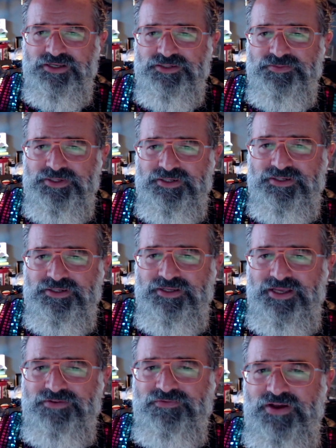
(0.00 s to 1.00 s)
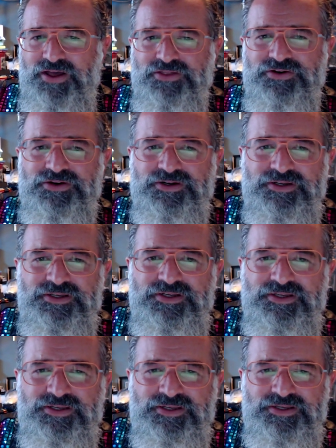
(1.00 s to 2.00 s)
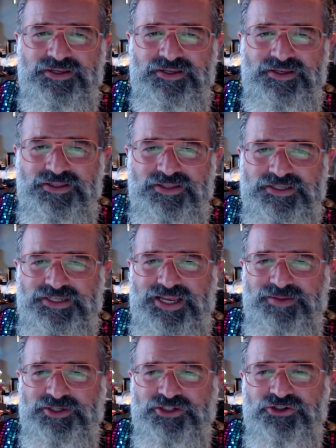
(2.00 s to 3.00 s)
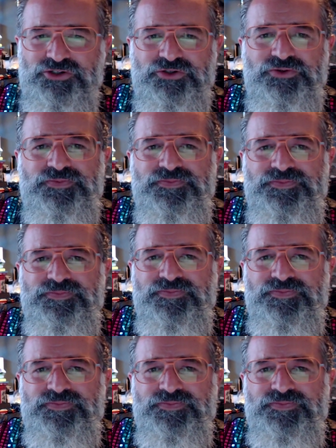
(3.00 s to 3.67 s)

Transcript: husband, and father, the same is true.